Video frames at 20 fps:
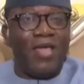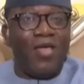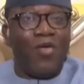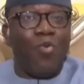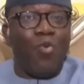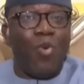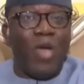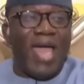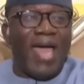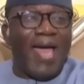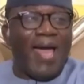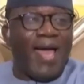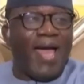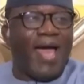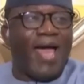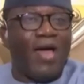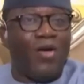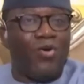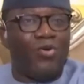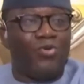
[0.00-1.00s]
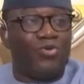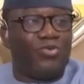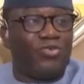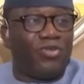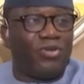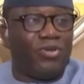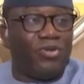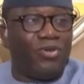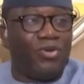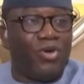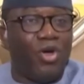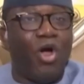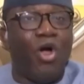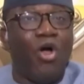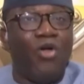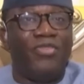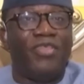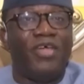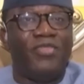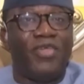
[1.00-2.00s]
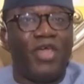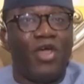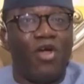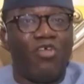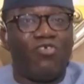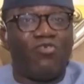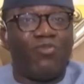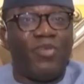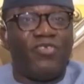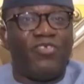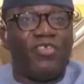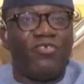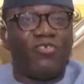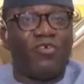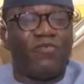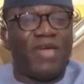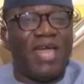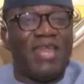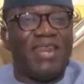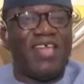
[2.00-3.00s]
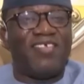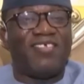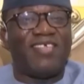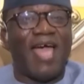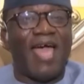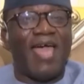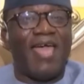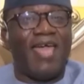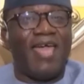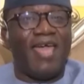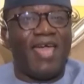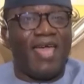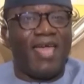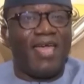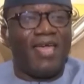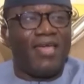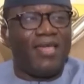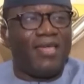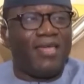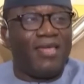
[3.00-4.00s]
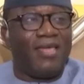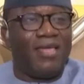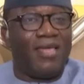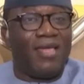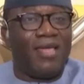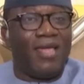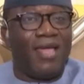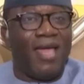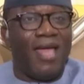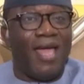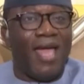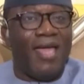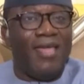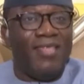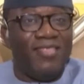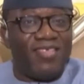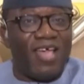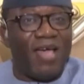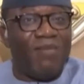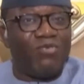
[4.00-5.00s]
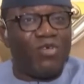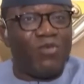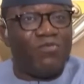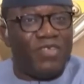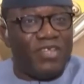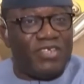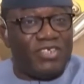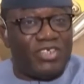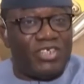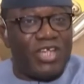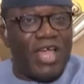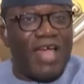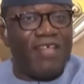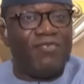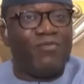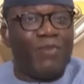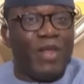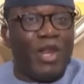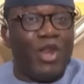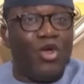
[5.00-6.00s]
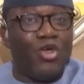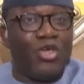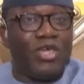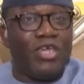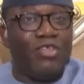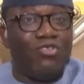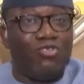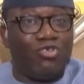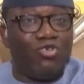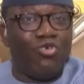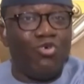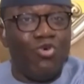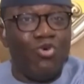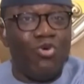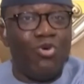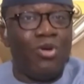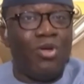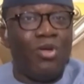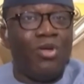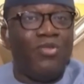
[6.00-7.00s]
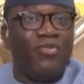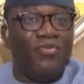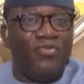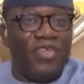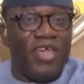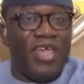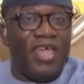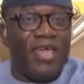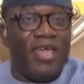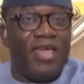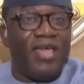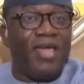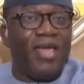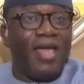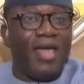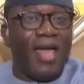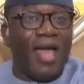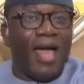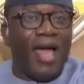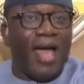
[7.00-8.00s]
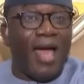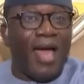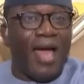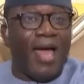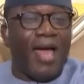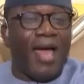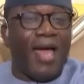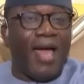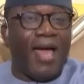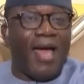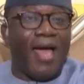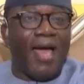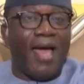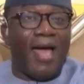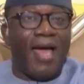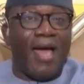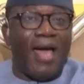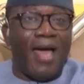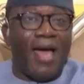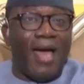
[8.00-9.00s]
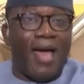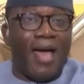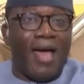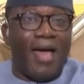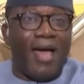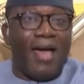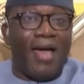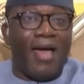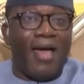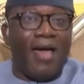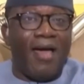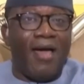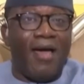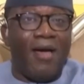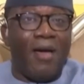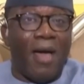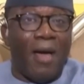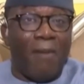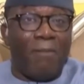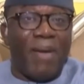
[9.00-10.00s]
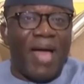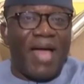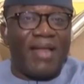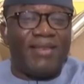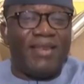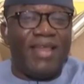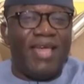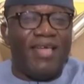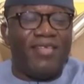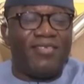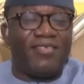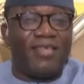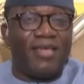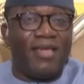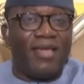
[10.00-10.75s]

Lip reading: warehoused under the auspices of NSIA in terms of the shares belonging to the our partners,